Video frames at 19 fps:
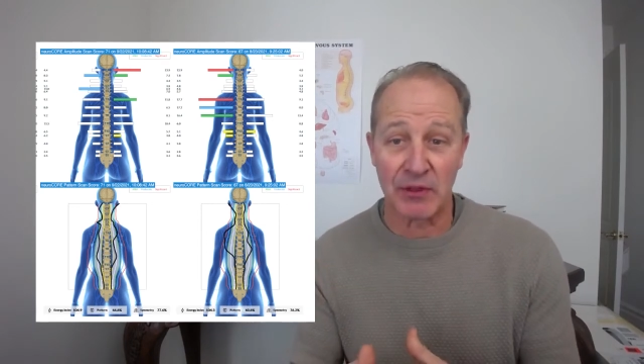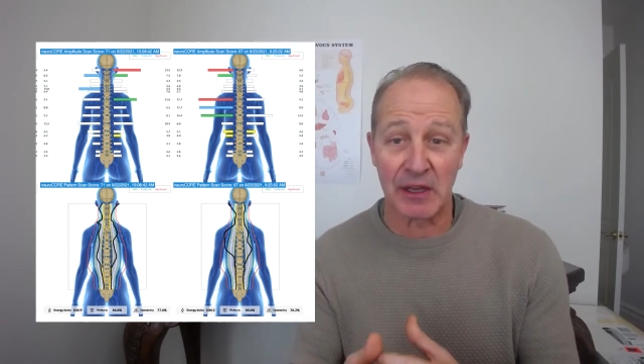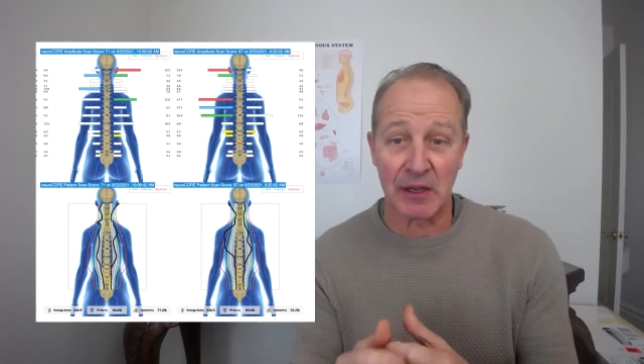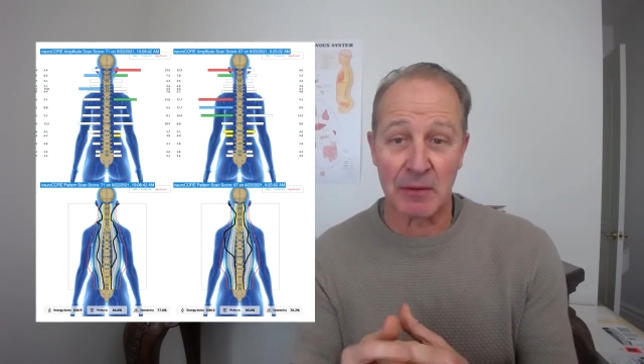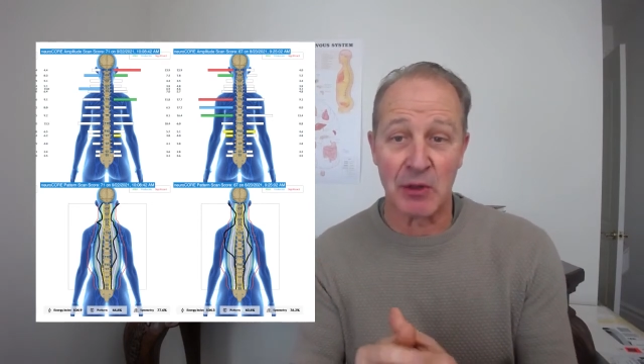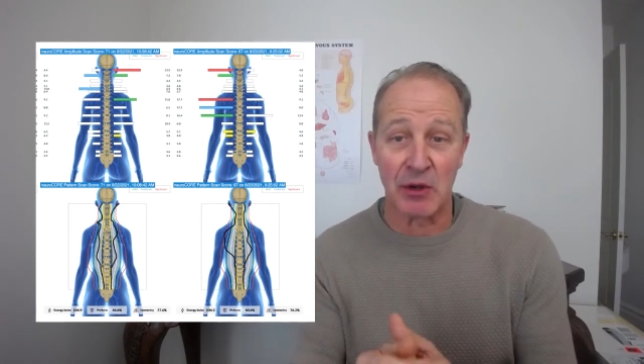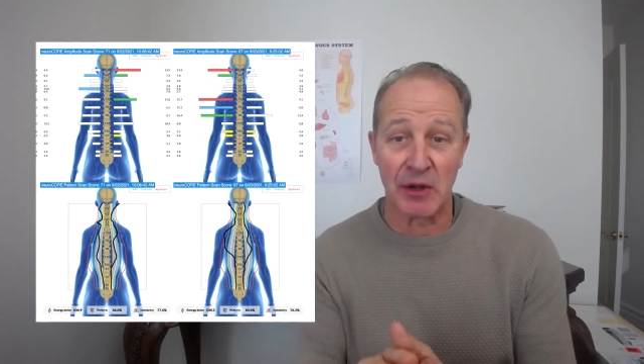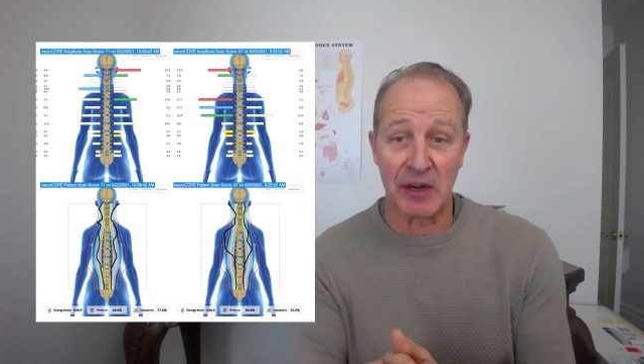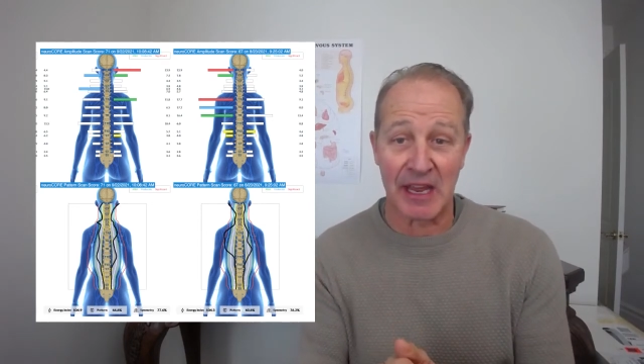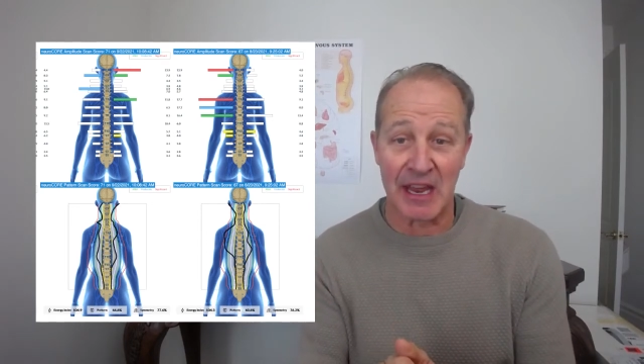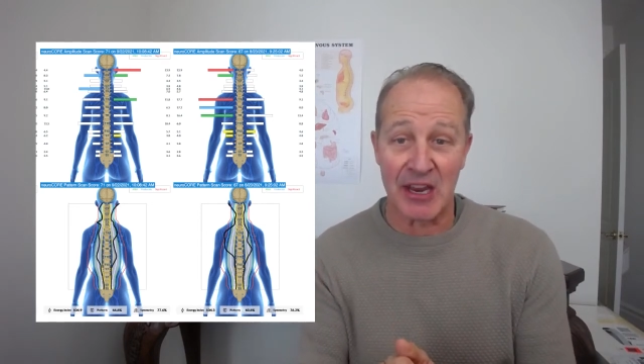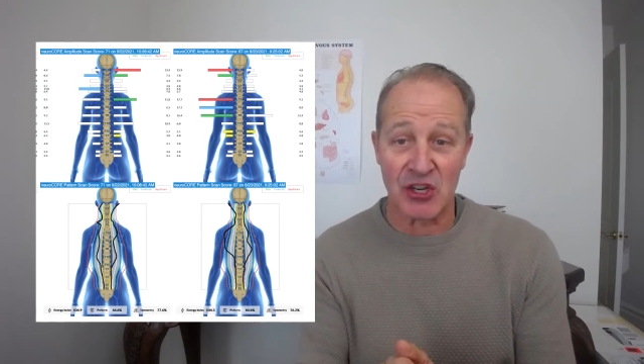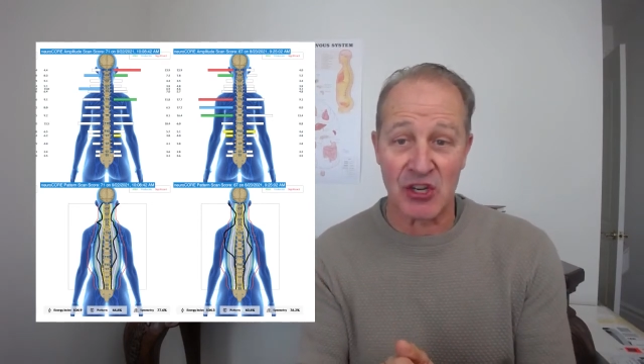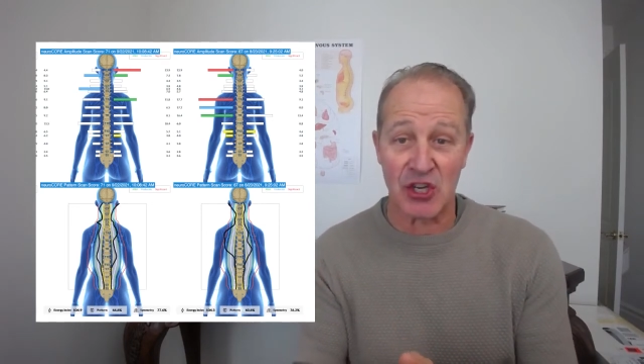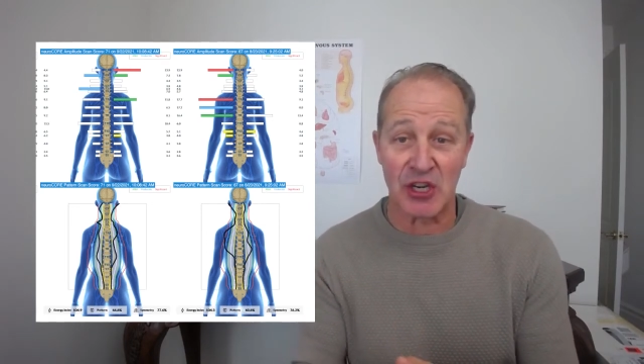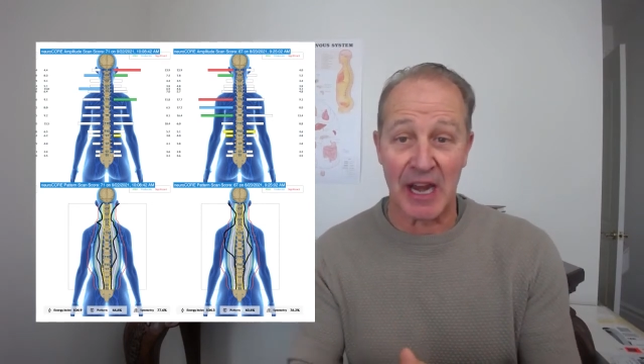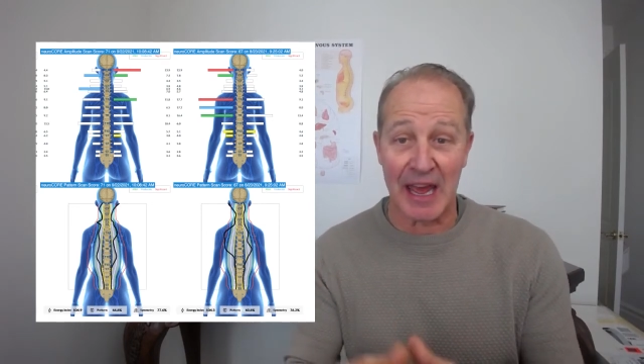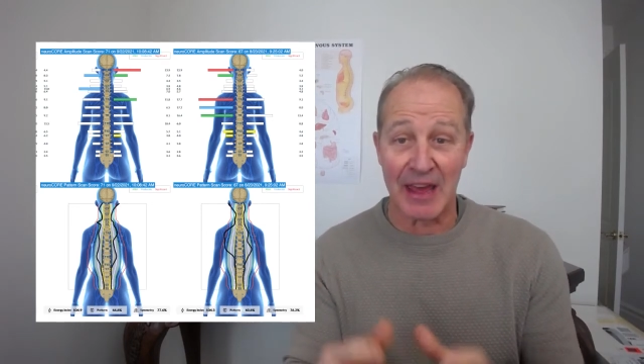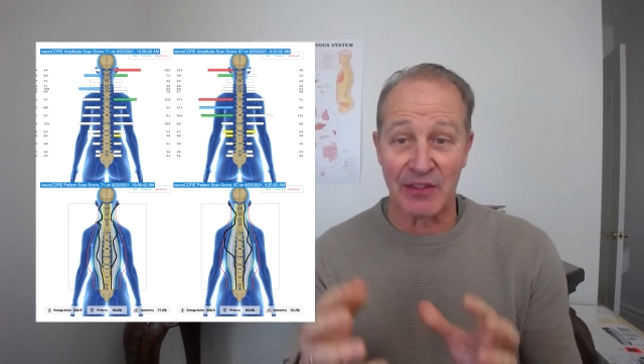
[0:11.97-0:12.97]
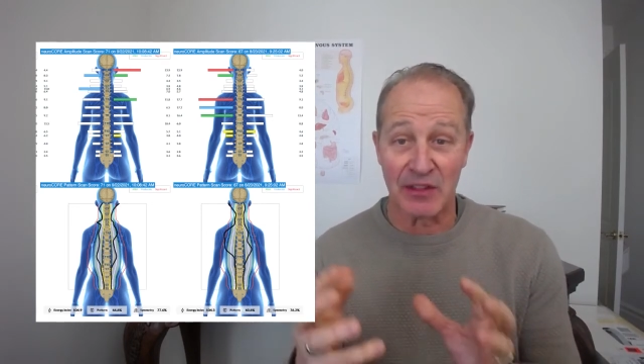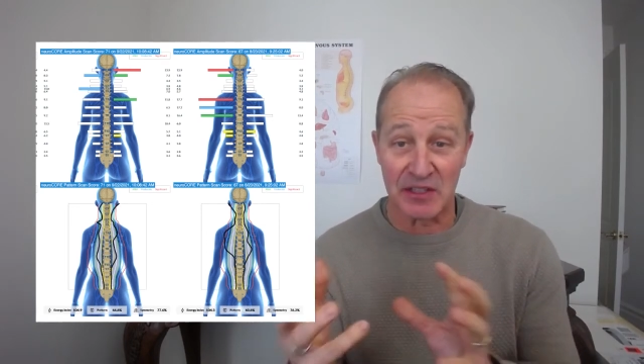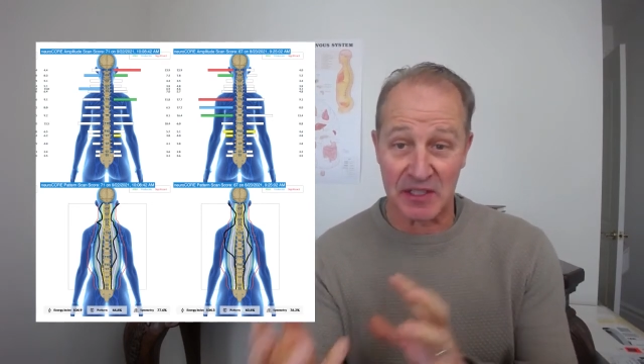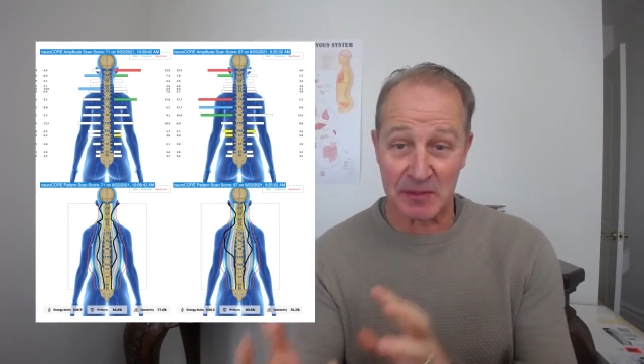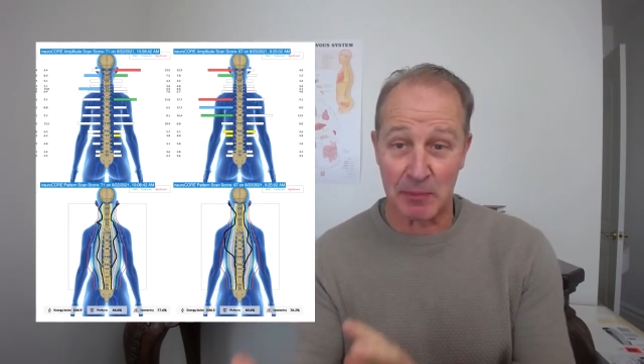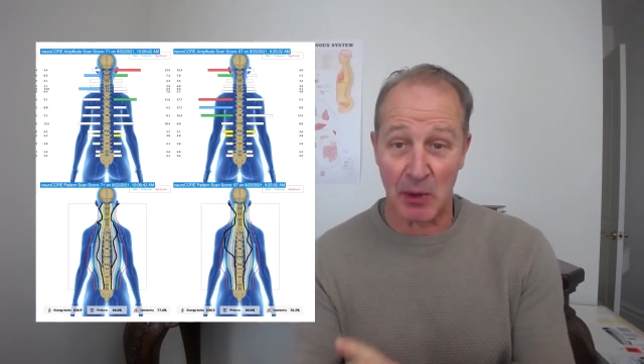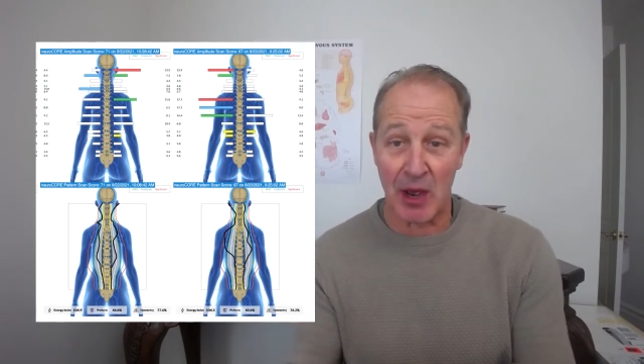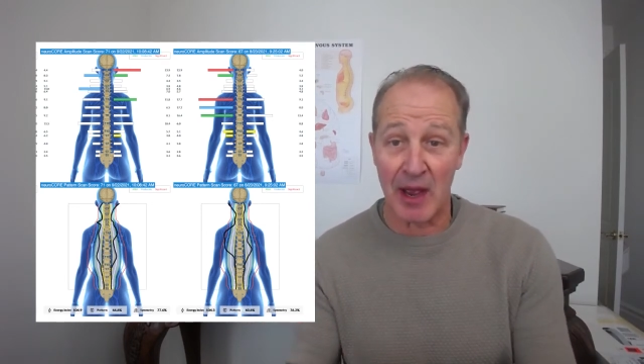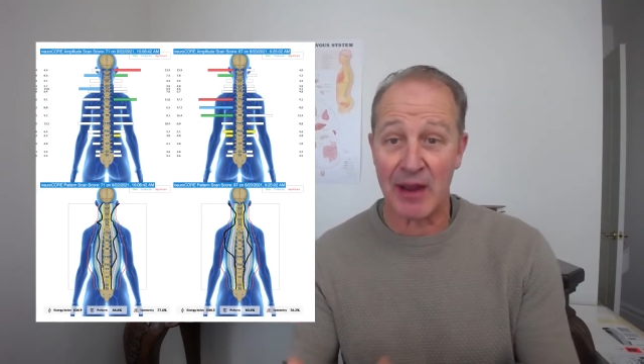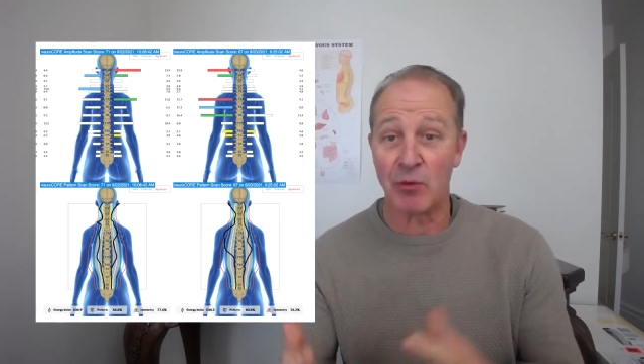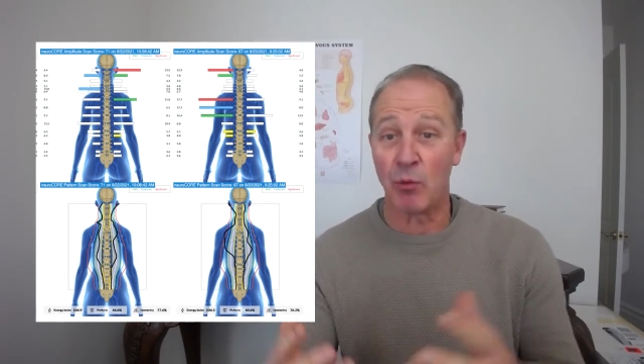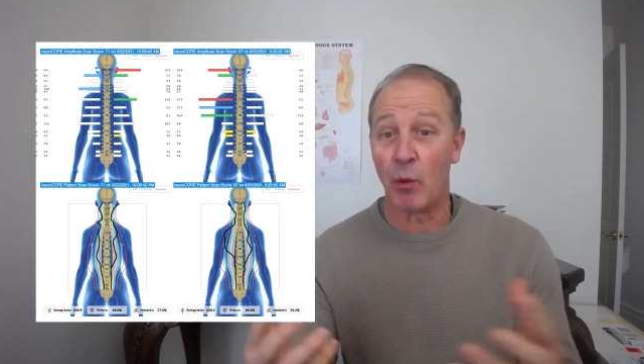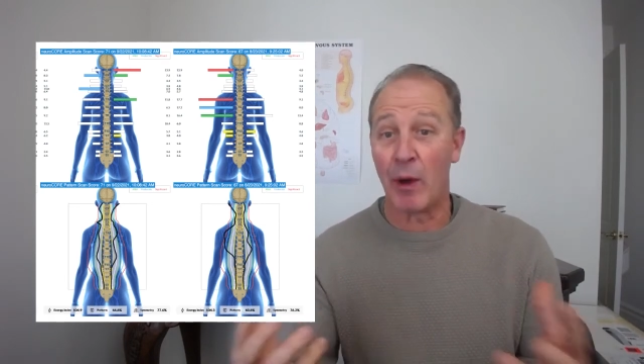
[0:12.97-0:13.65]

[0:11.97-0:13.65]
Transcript: communication and the spine?